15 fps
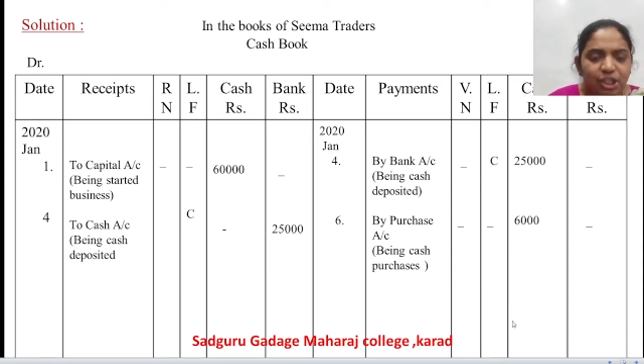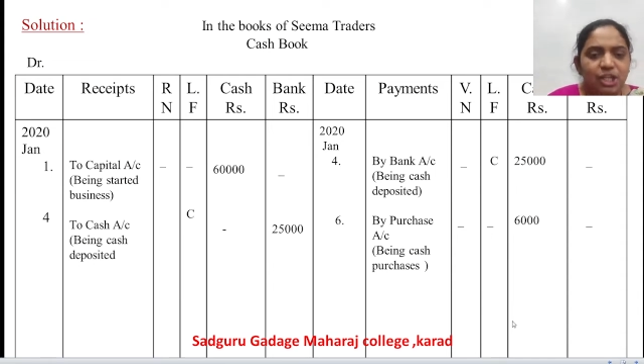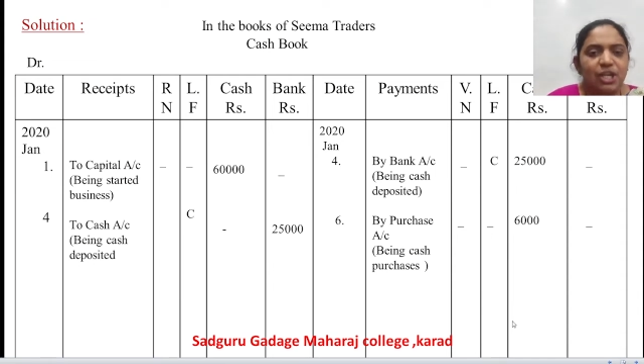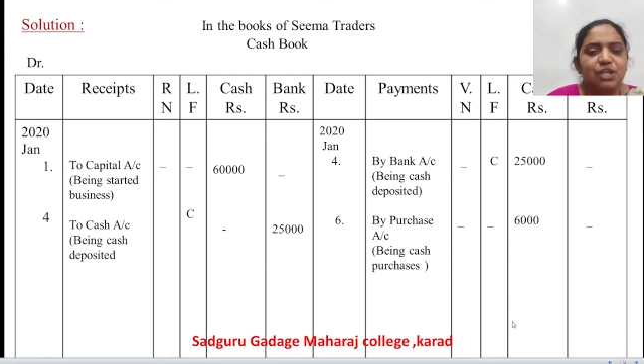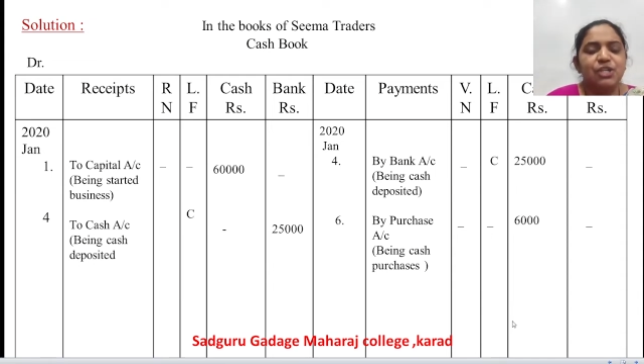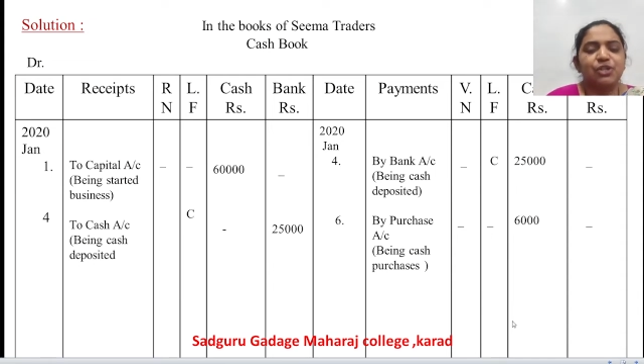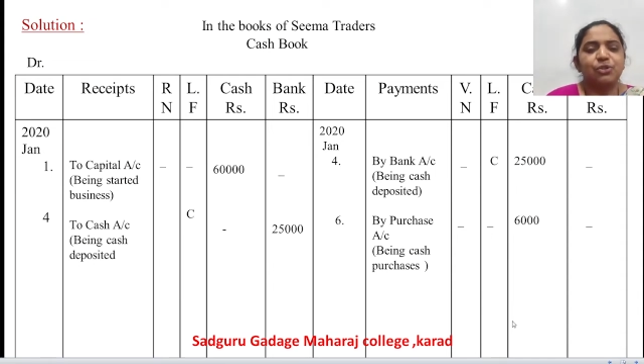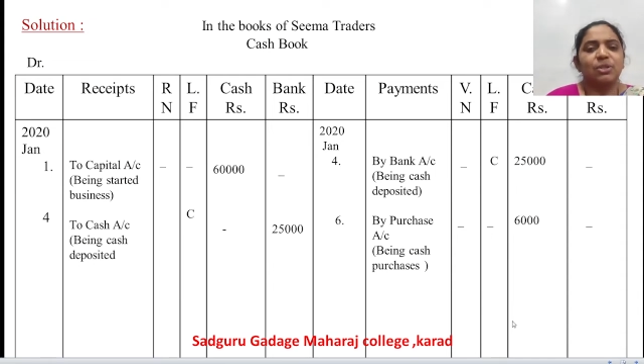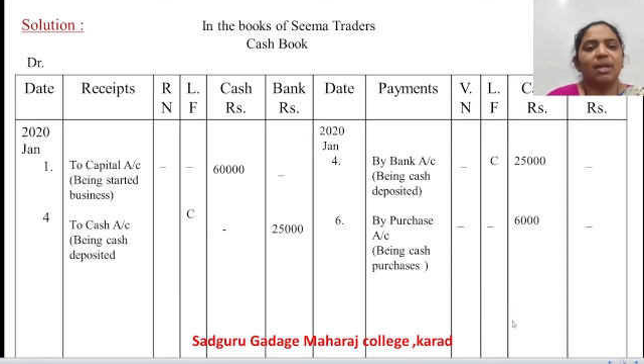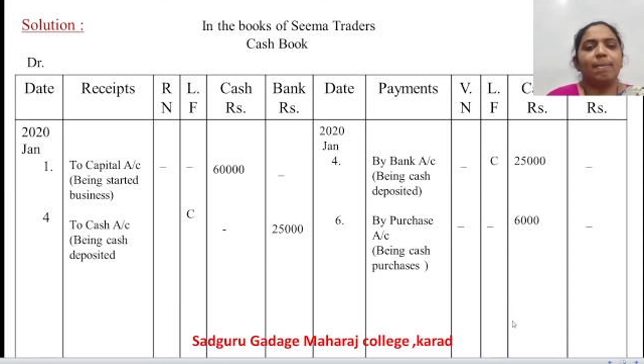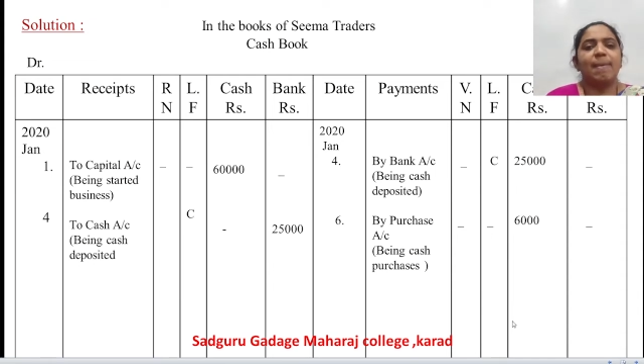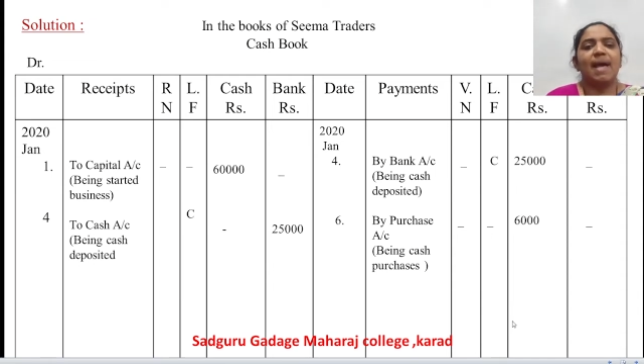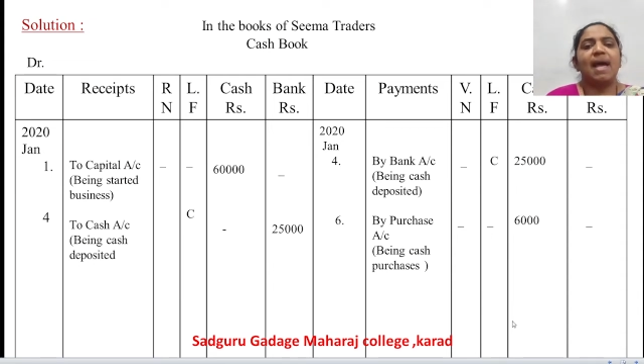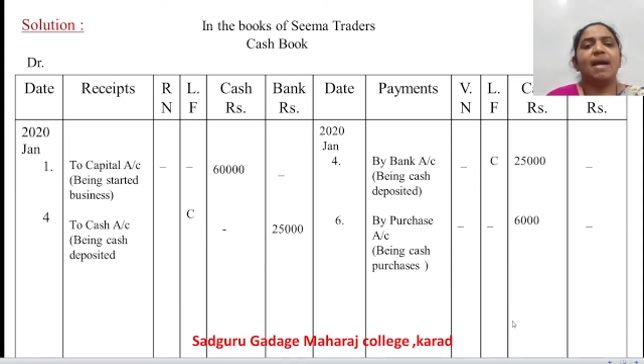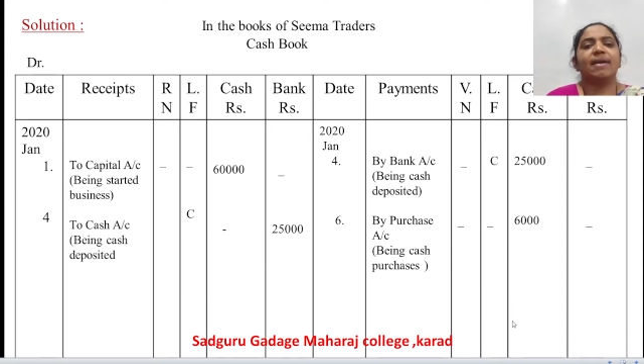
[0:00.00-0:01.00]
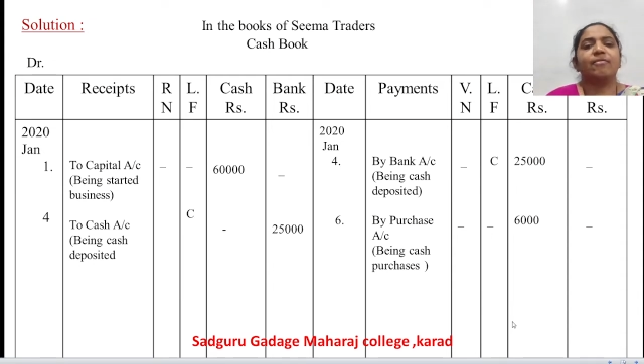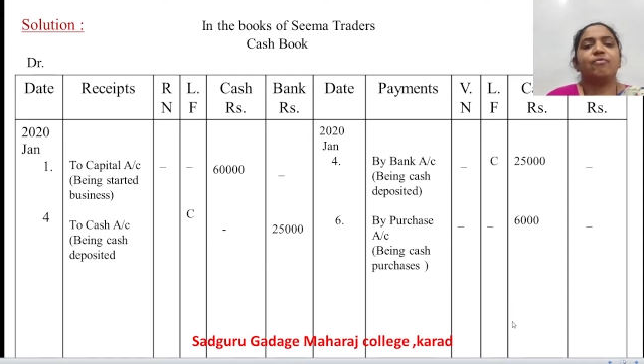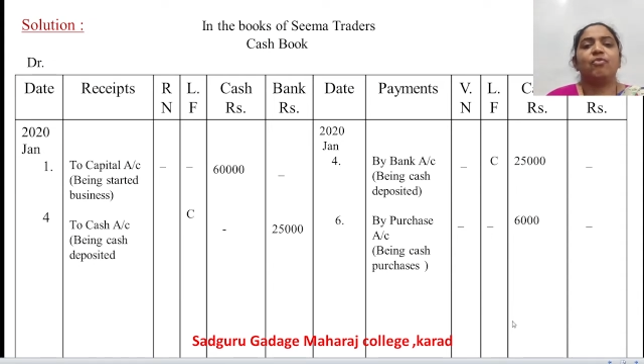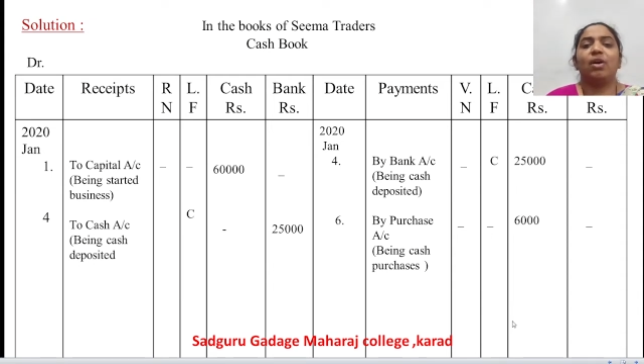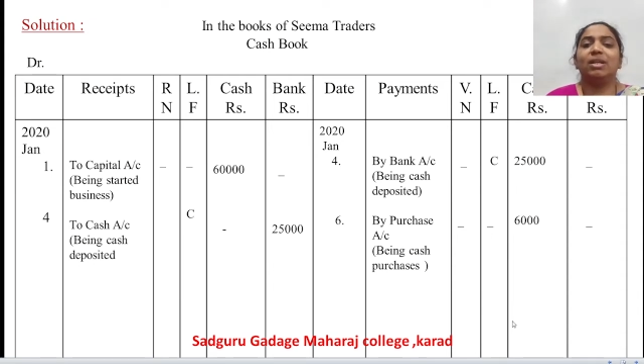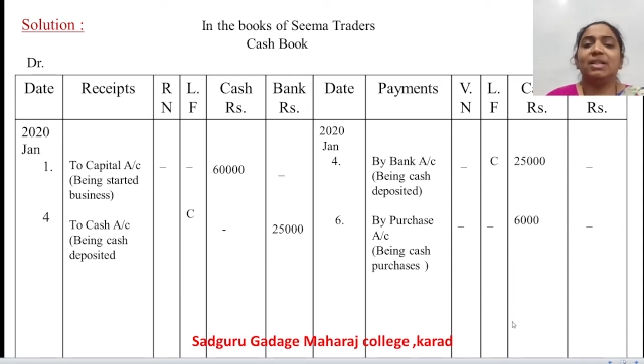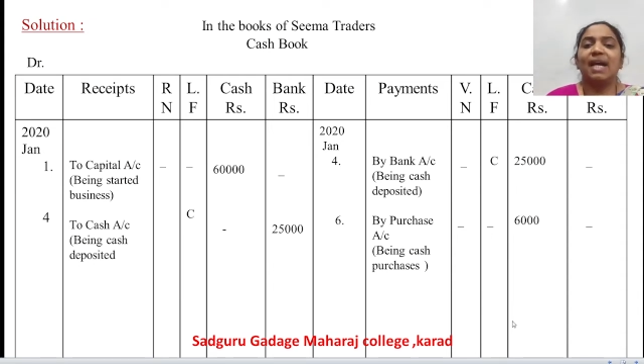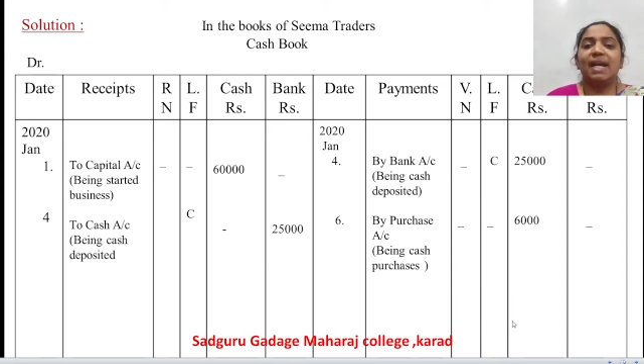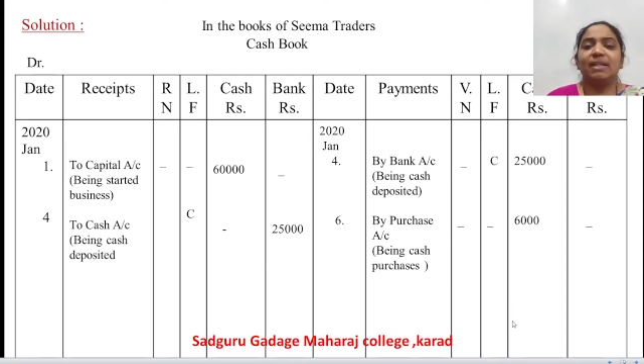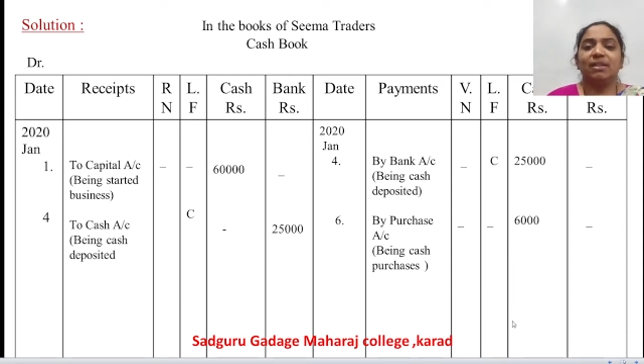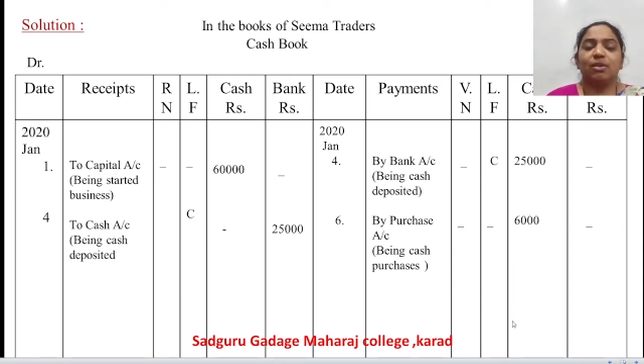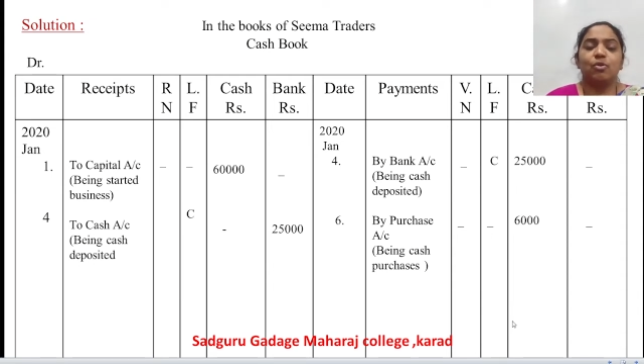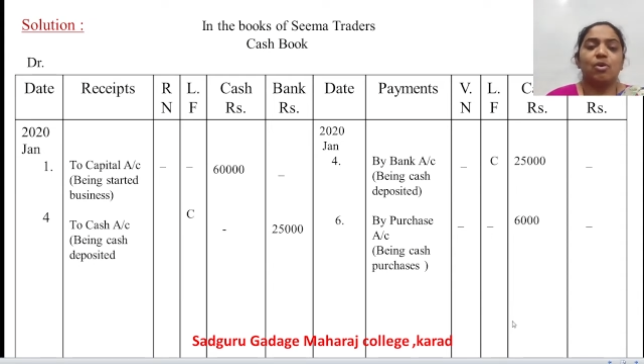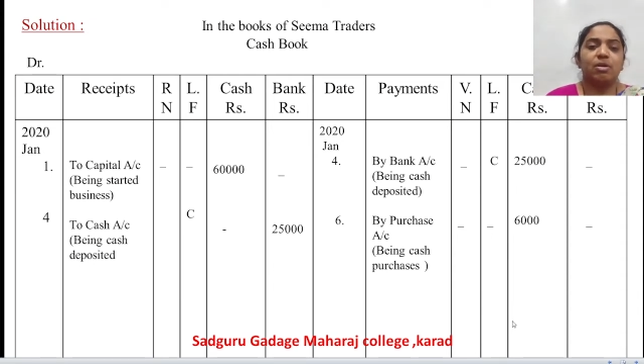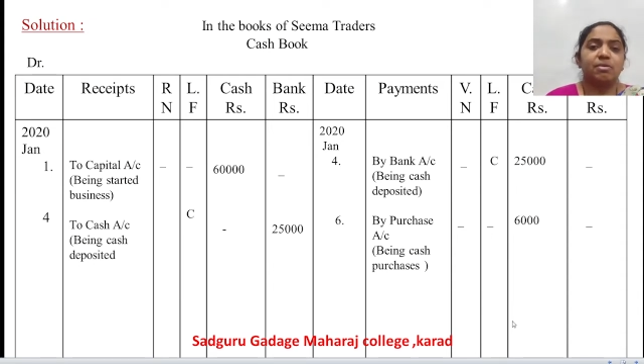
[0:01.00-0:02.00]
into the bank, for that
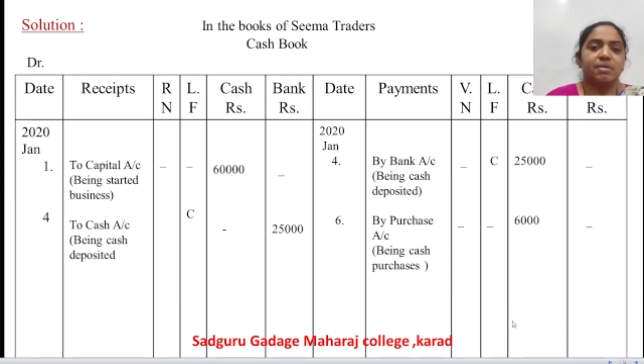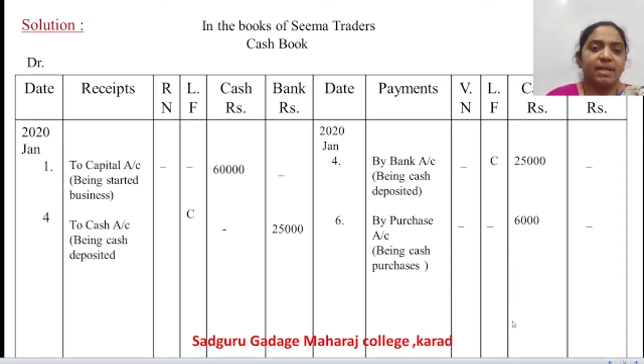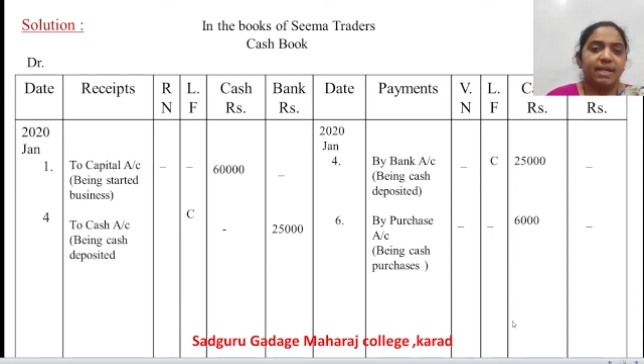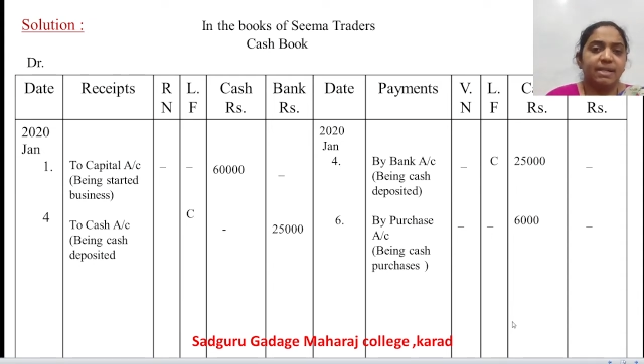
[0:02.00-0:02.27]
the contra